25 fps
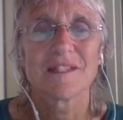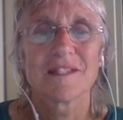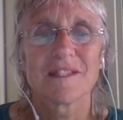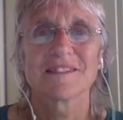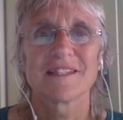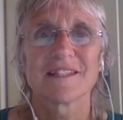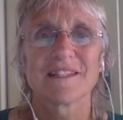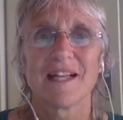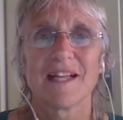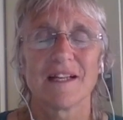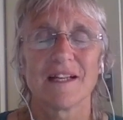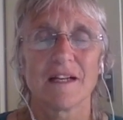
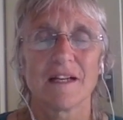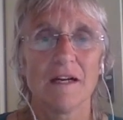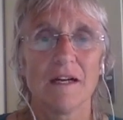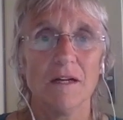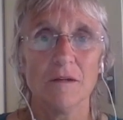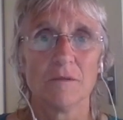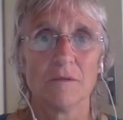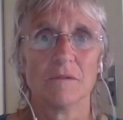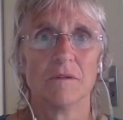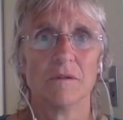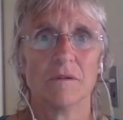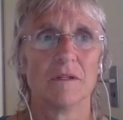like,
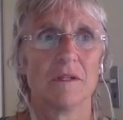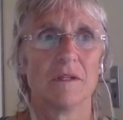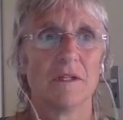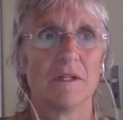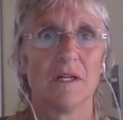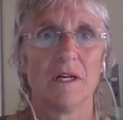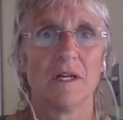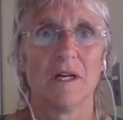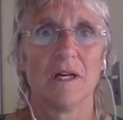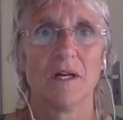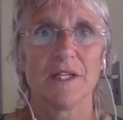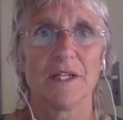oh,
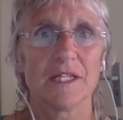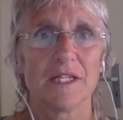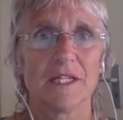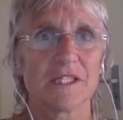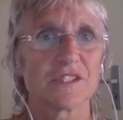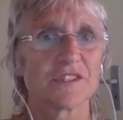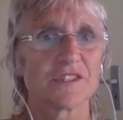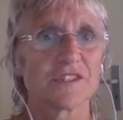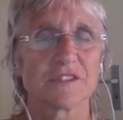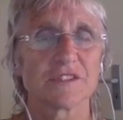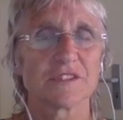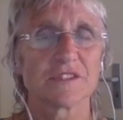
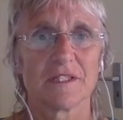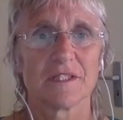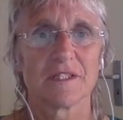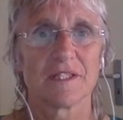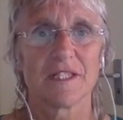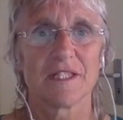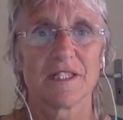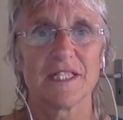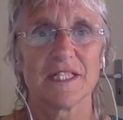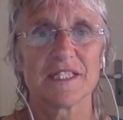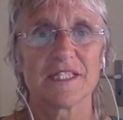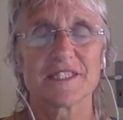
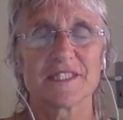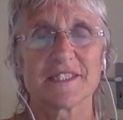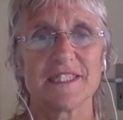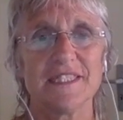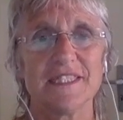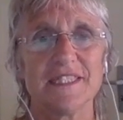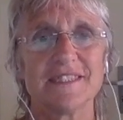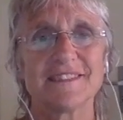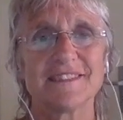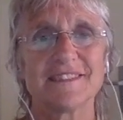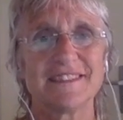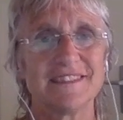
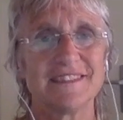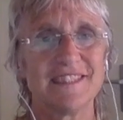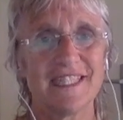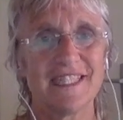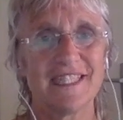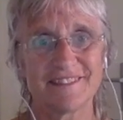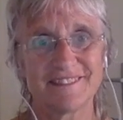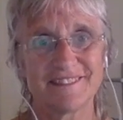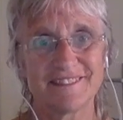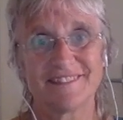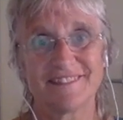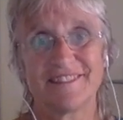it's not,
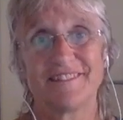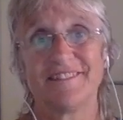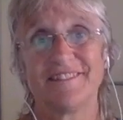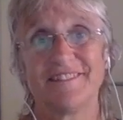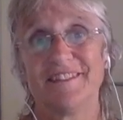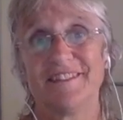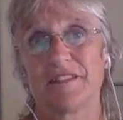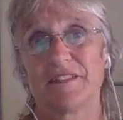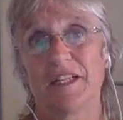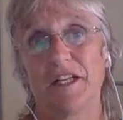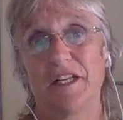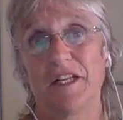
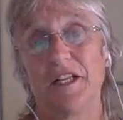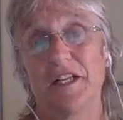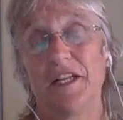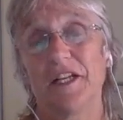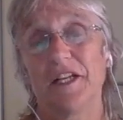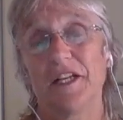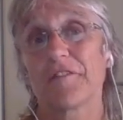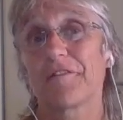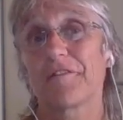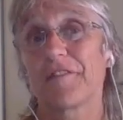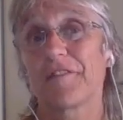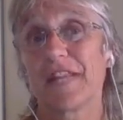a lot
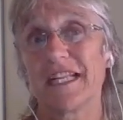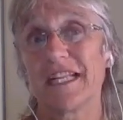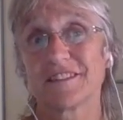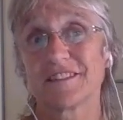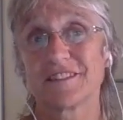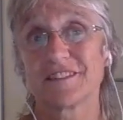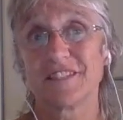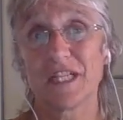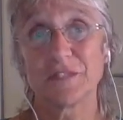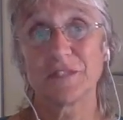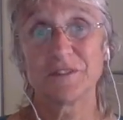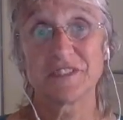of things
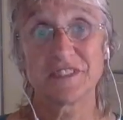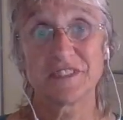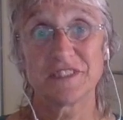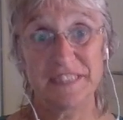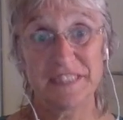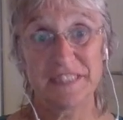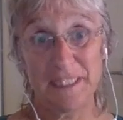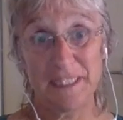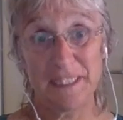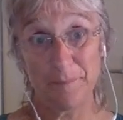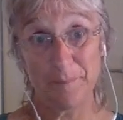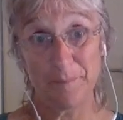don't
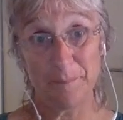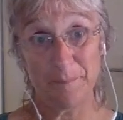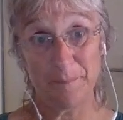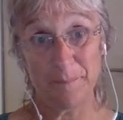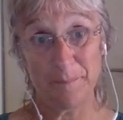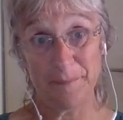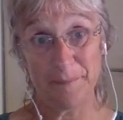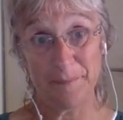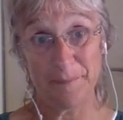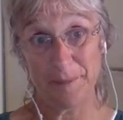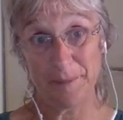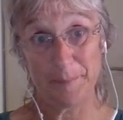seem
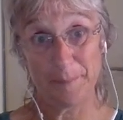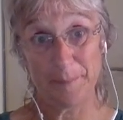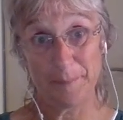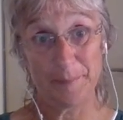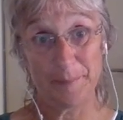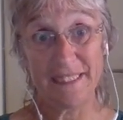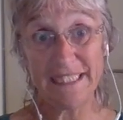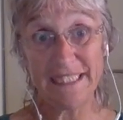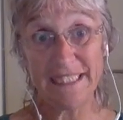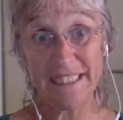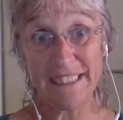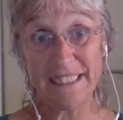a
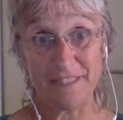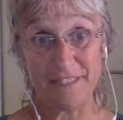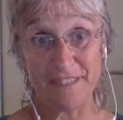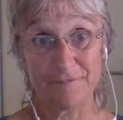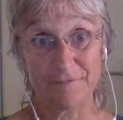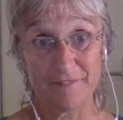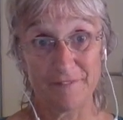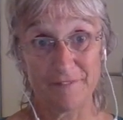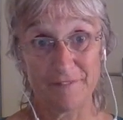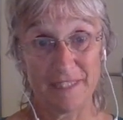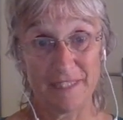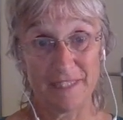belief.
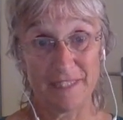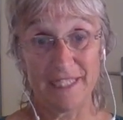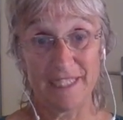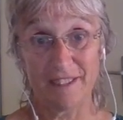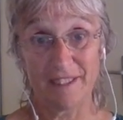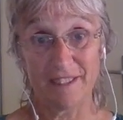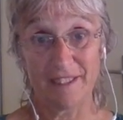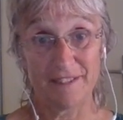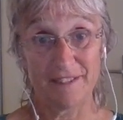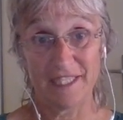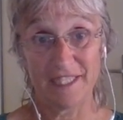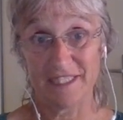Like there's
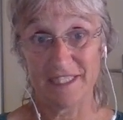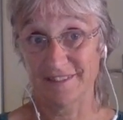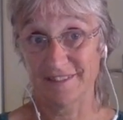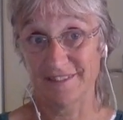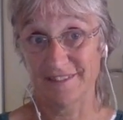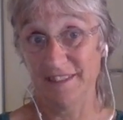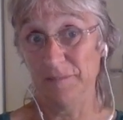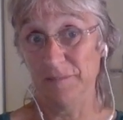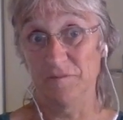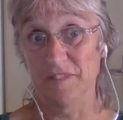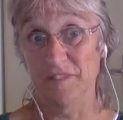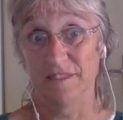
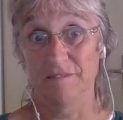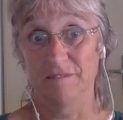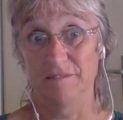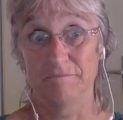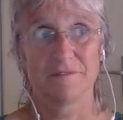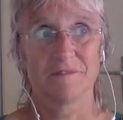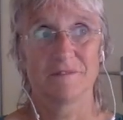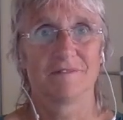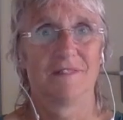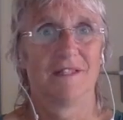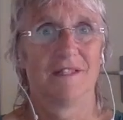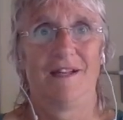someone who,
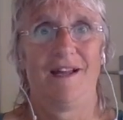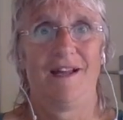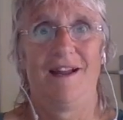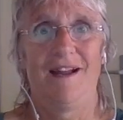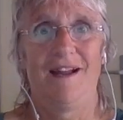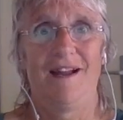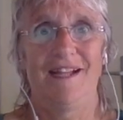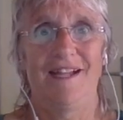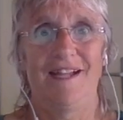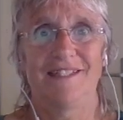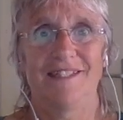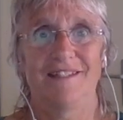
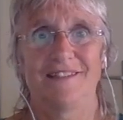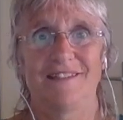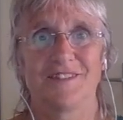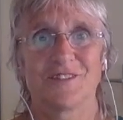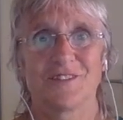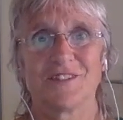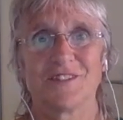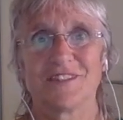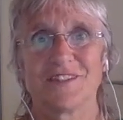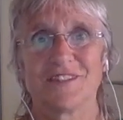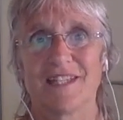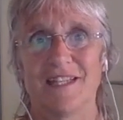you
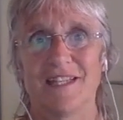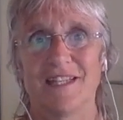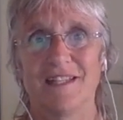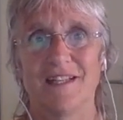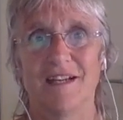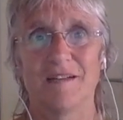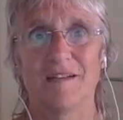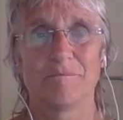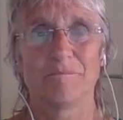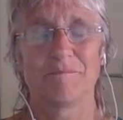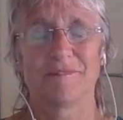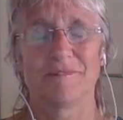could say,
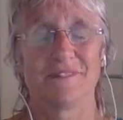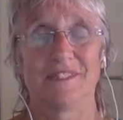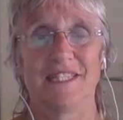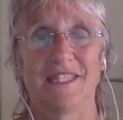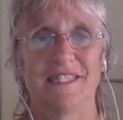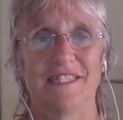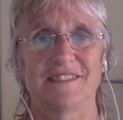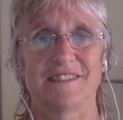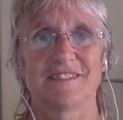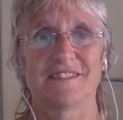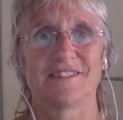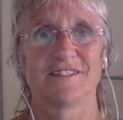
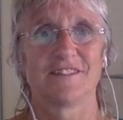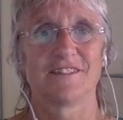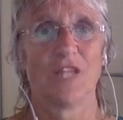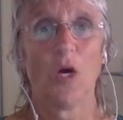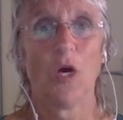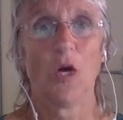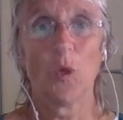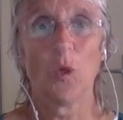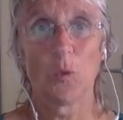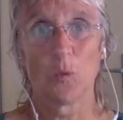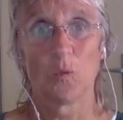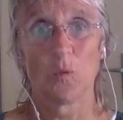that's
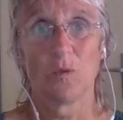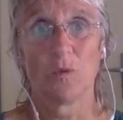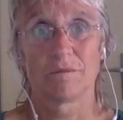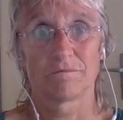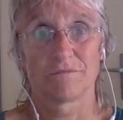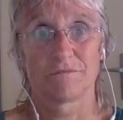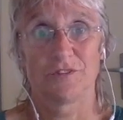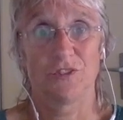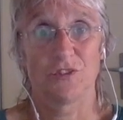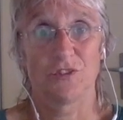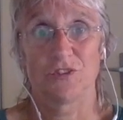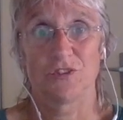so
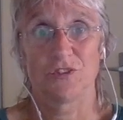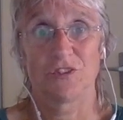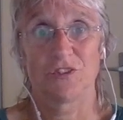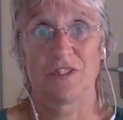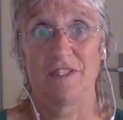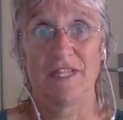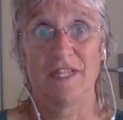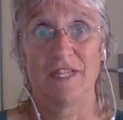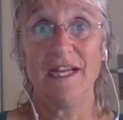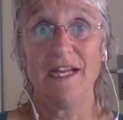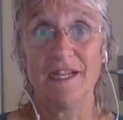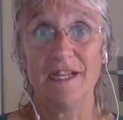just
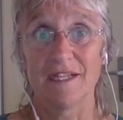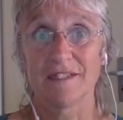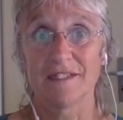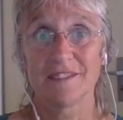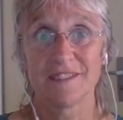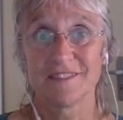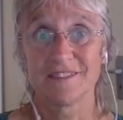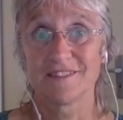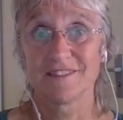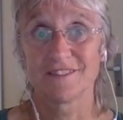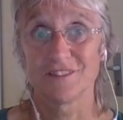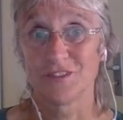there.
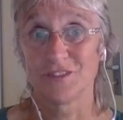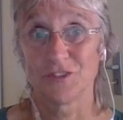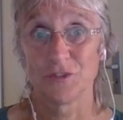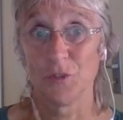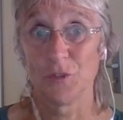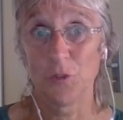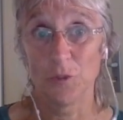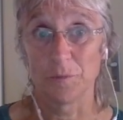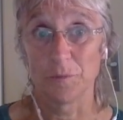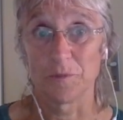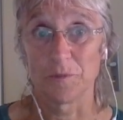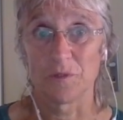It's just
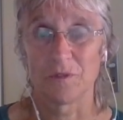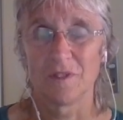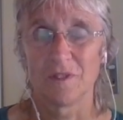normal.